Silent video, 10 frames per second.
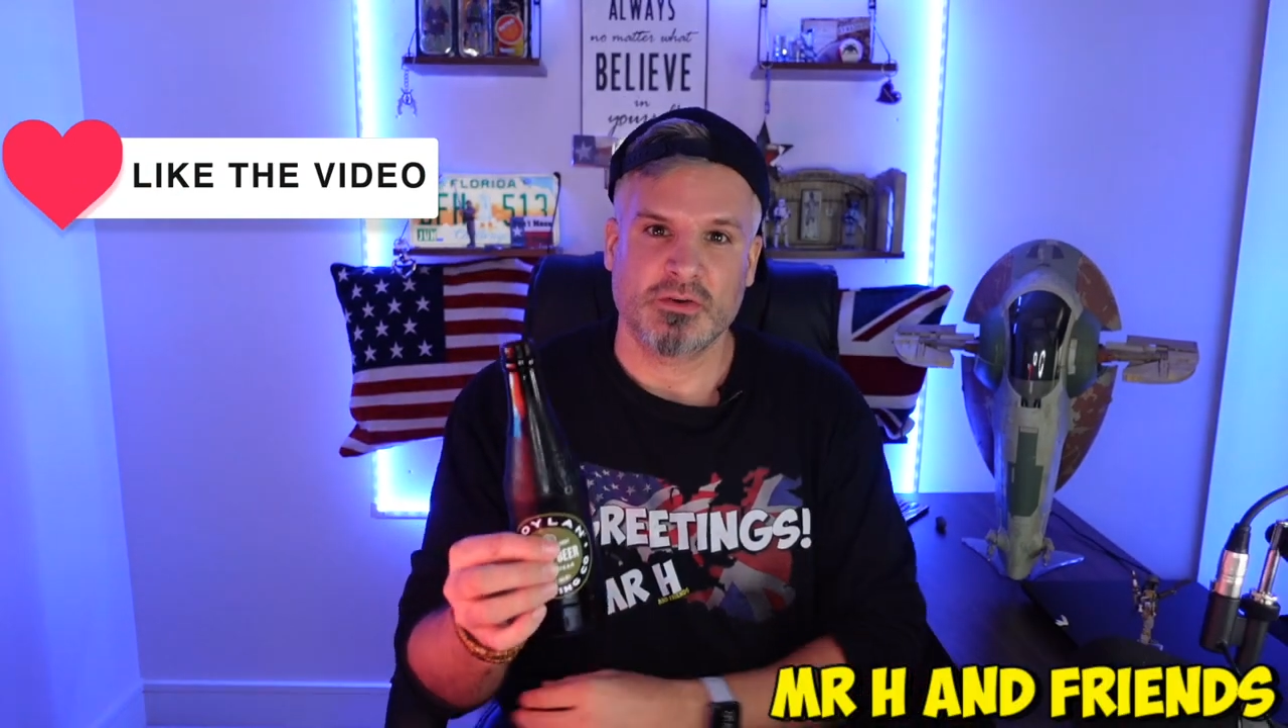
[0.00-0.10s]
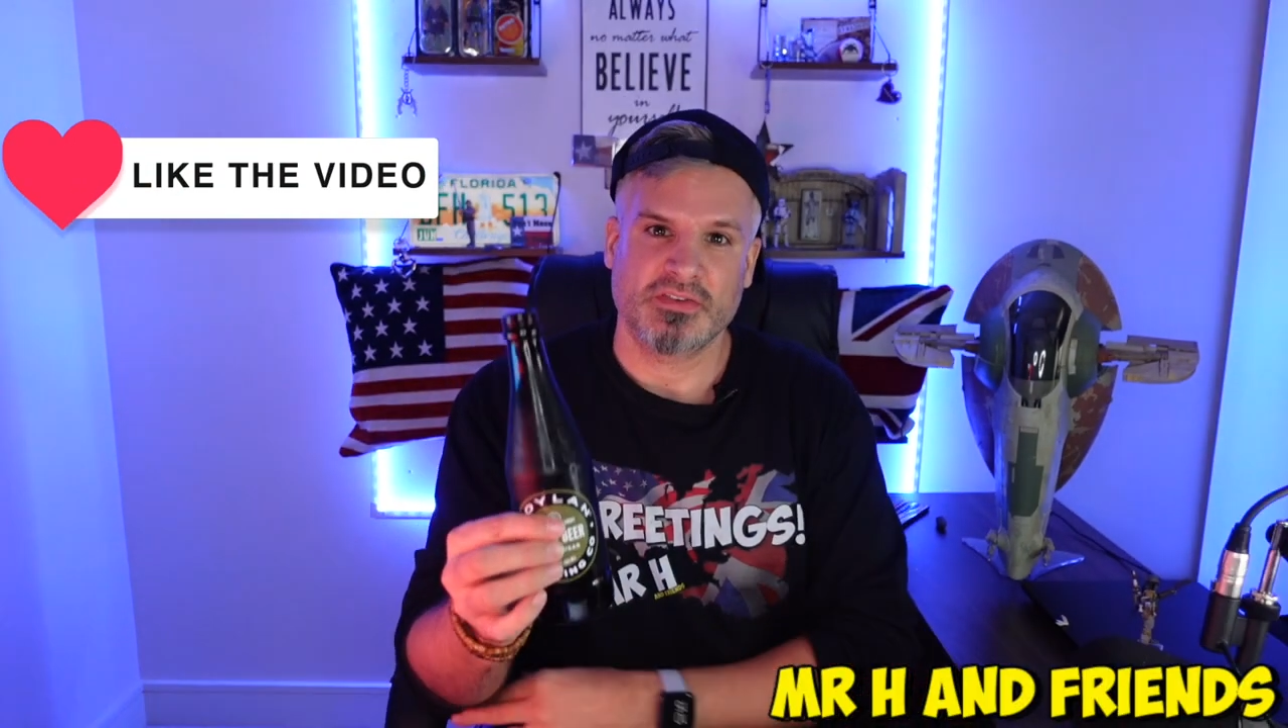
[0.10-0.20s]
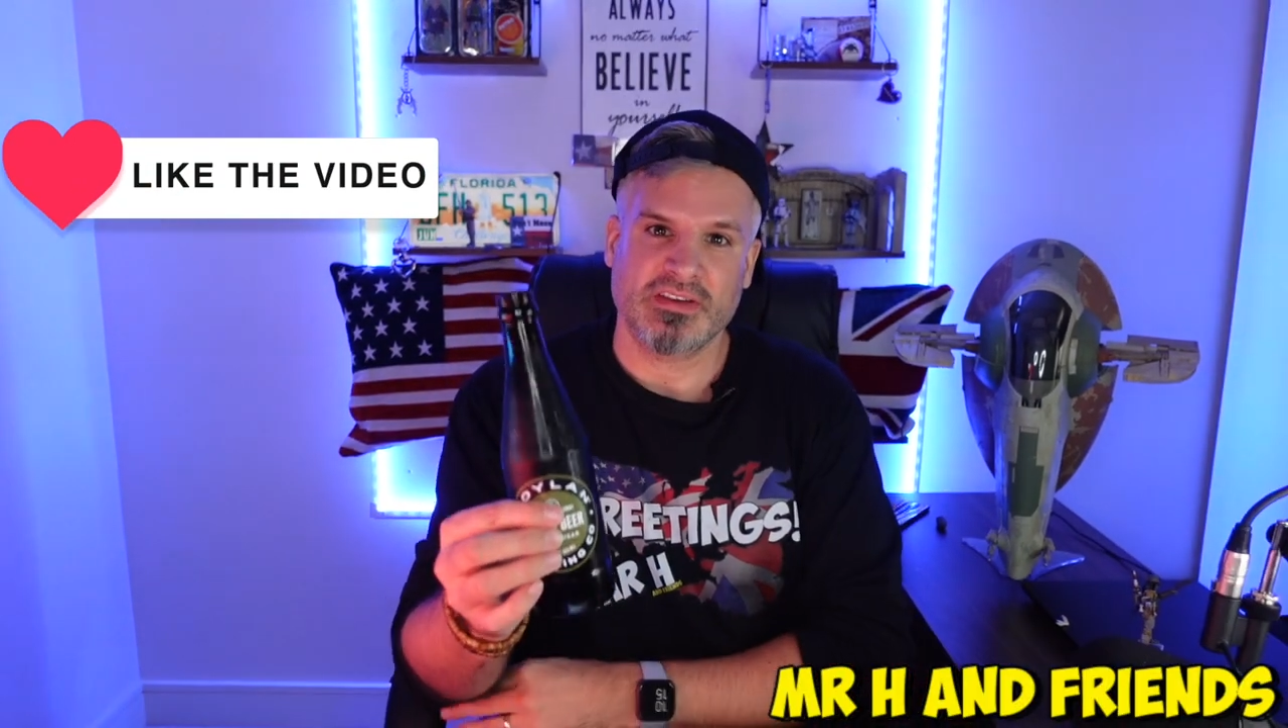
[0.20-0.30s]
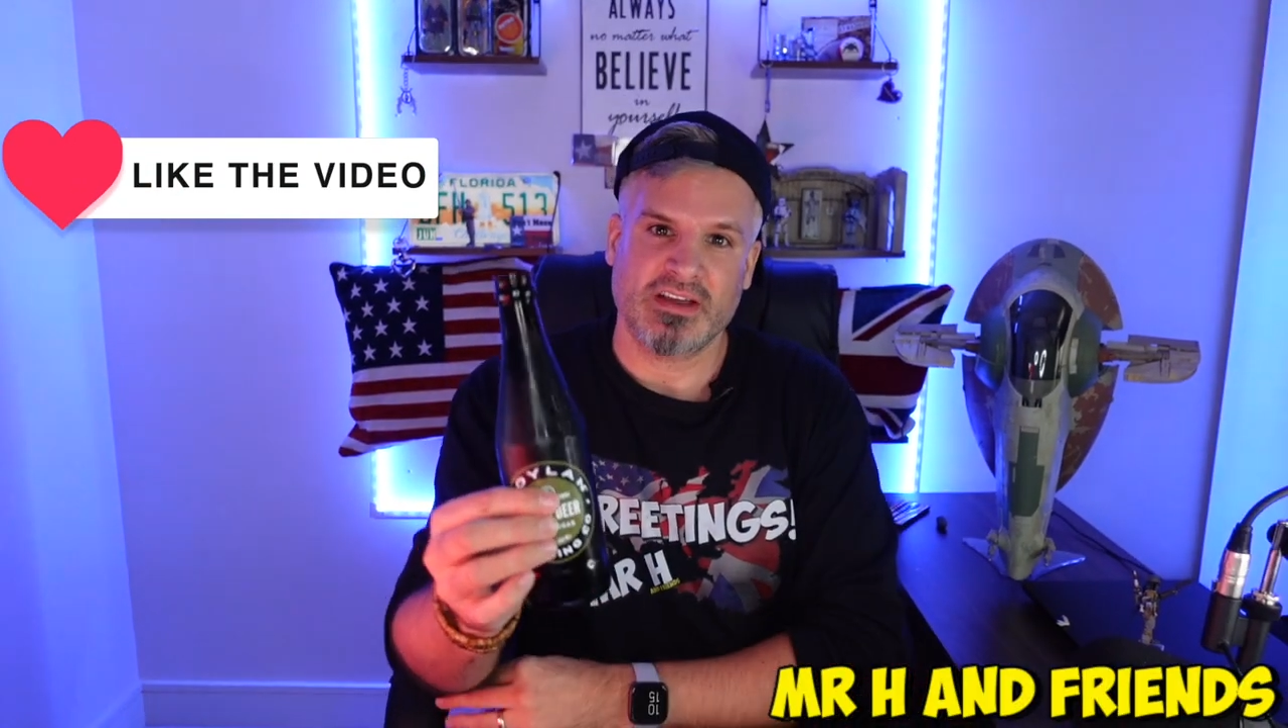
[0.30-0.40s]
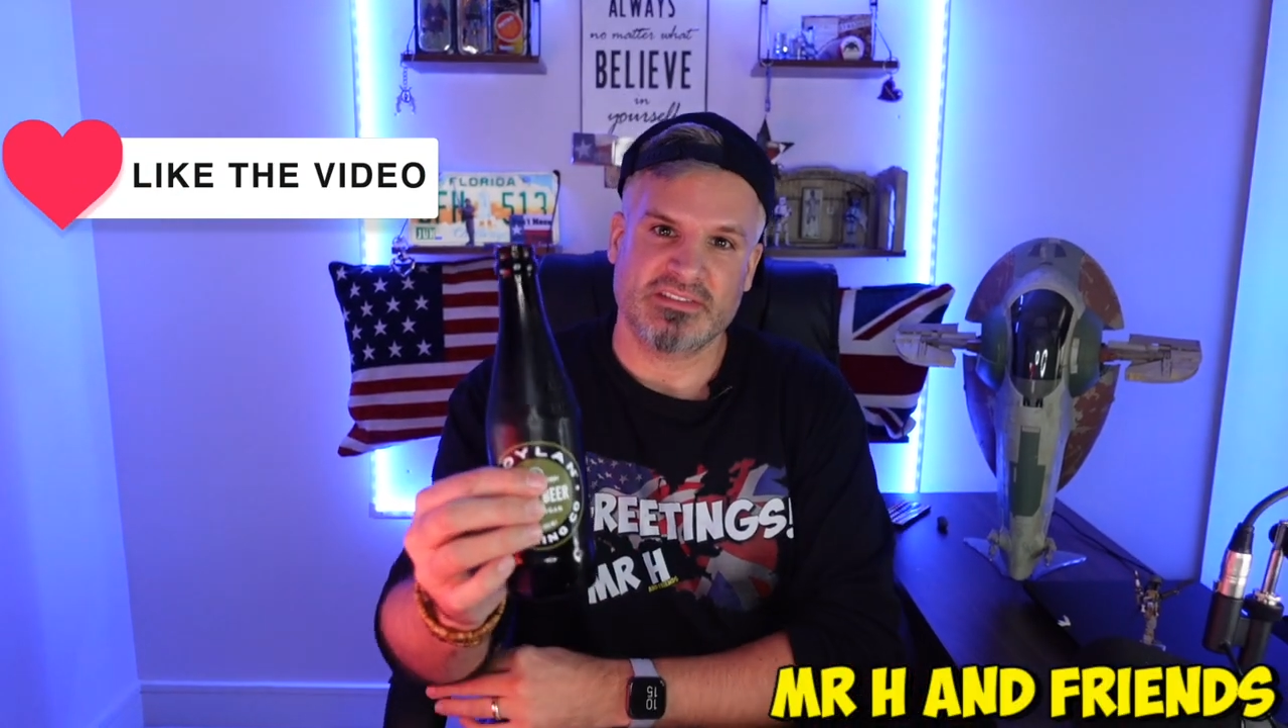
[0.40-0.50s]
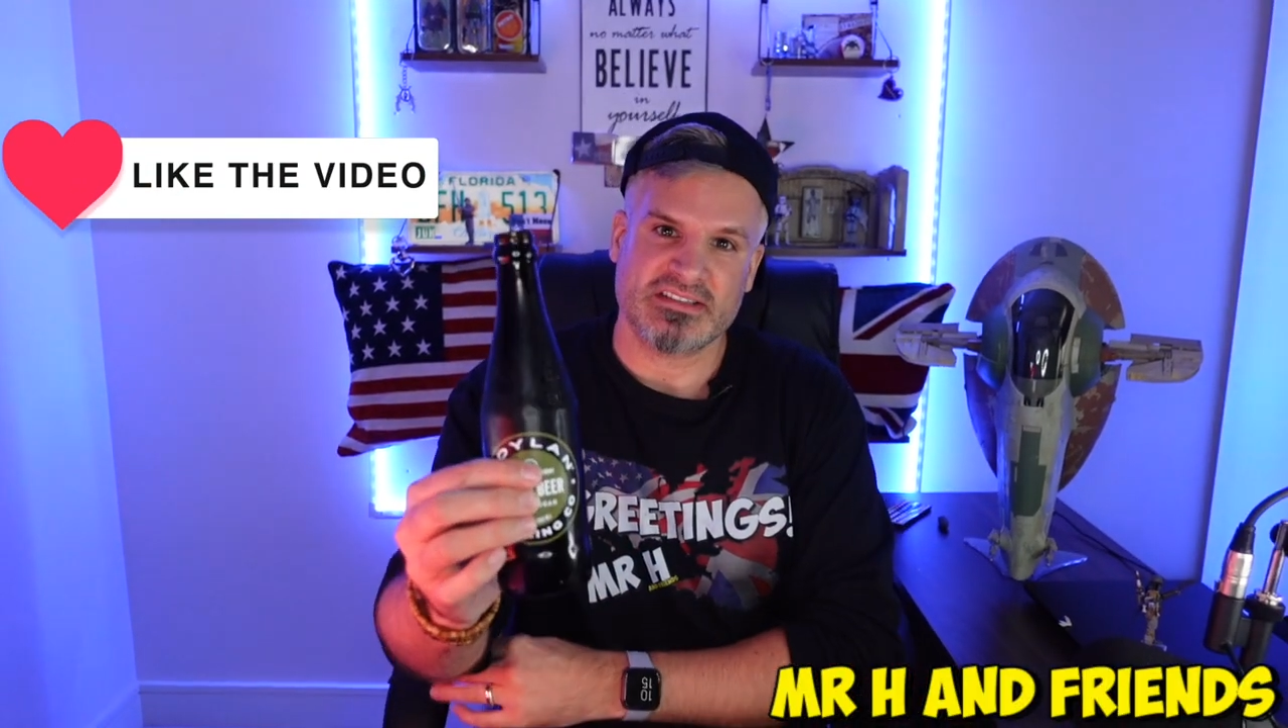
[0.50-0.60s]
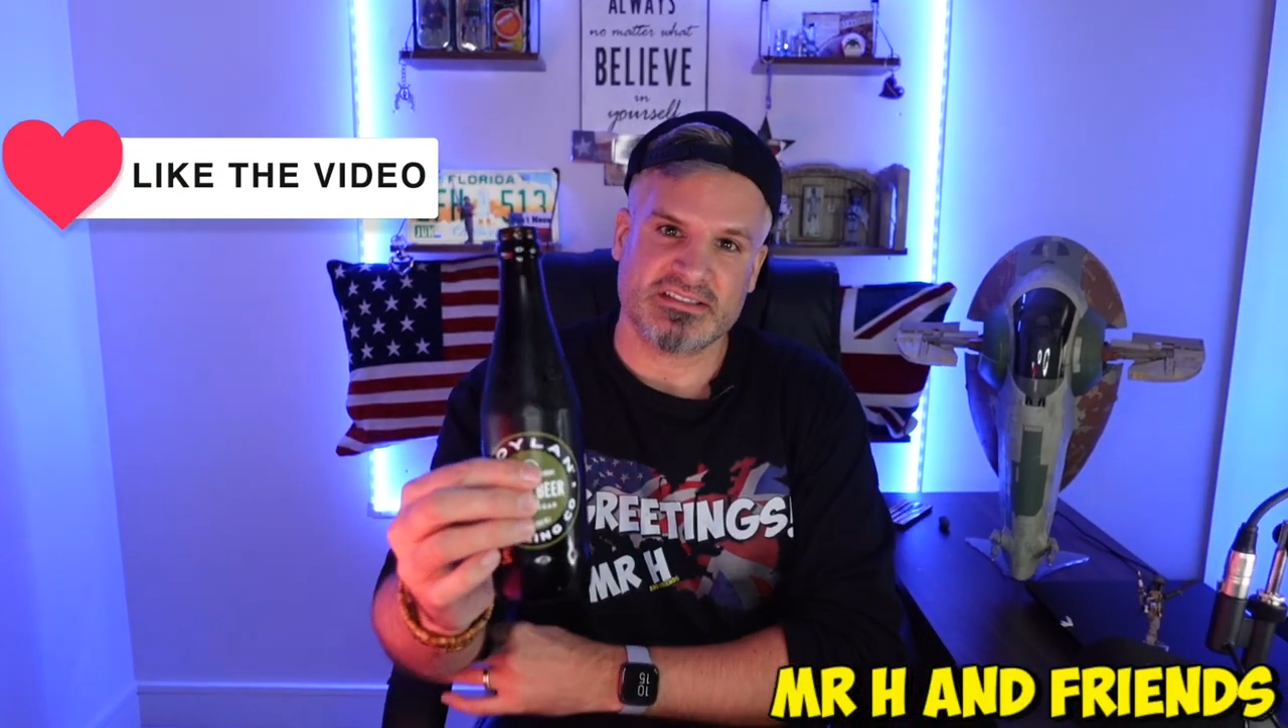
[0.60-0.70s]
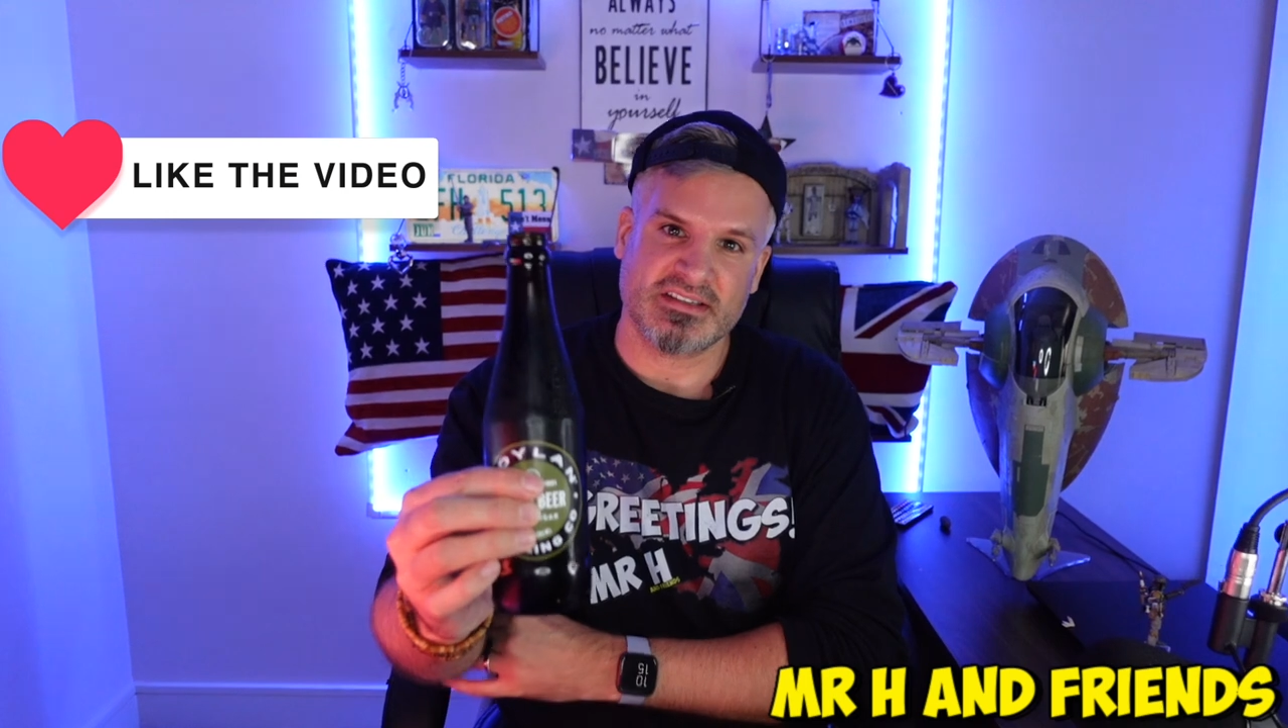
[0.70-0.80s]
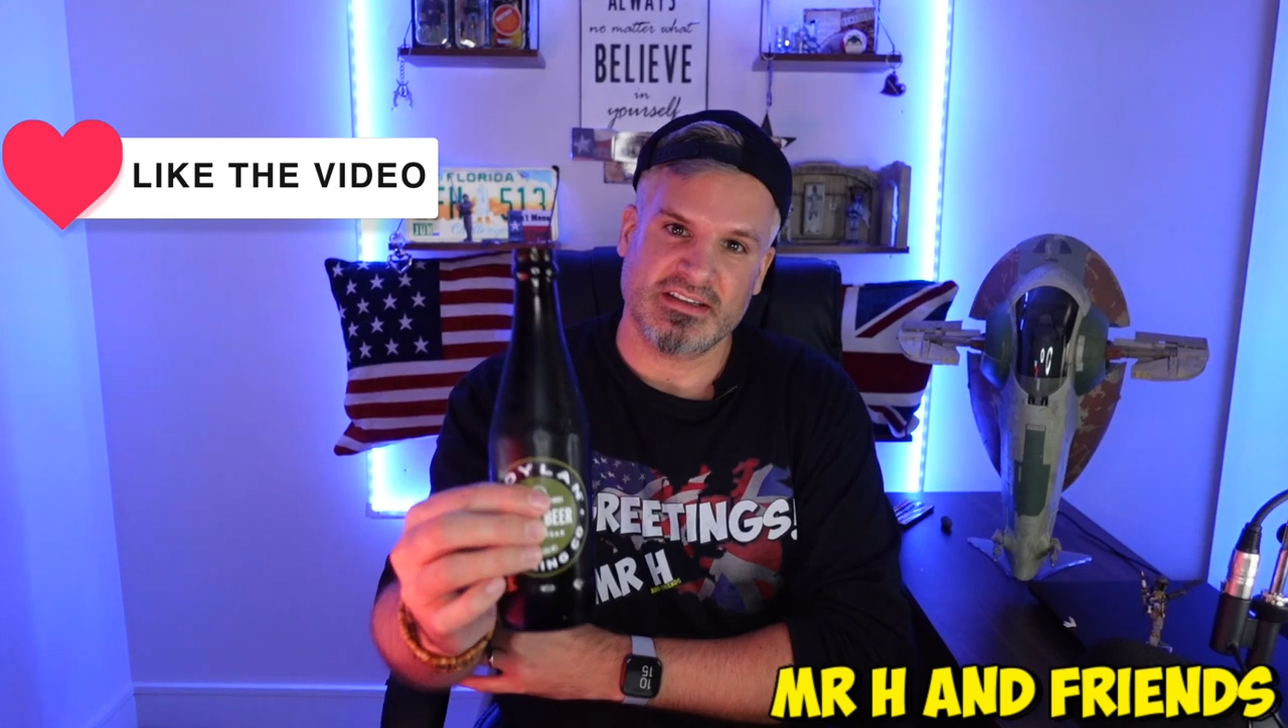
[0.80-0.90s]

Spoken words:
or if you have this